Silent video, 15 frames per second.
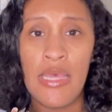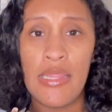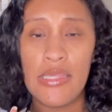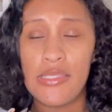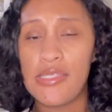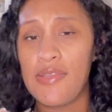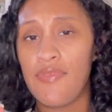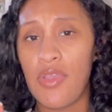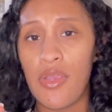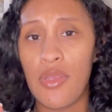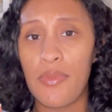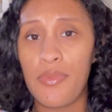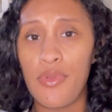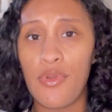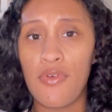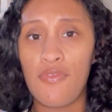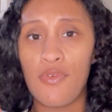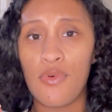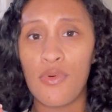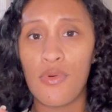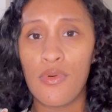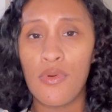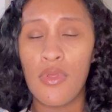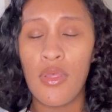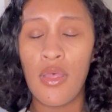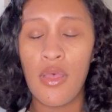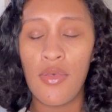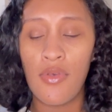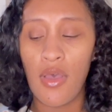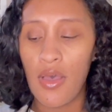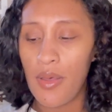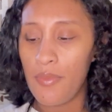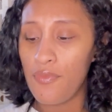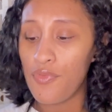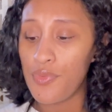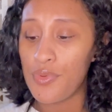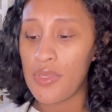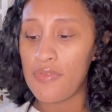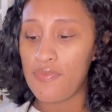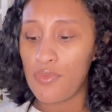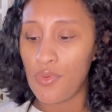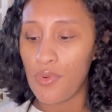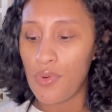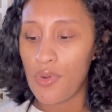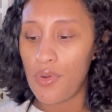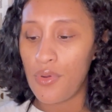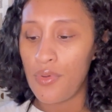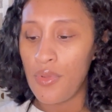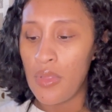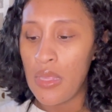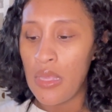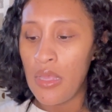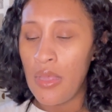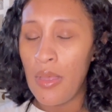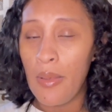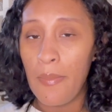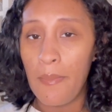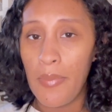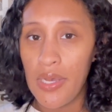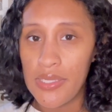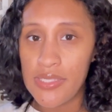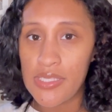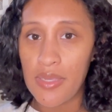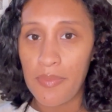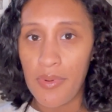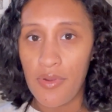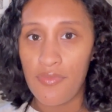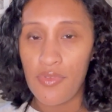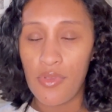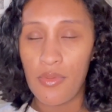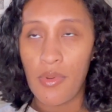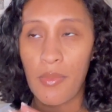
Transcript: This is a very beautiful fruity floral musk perfume.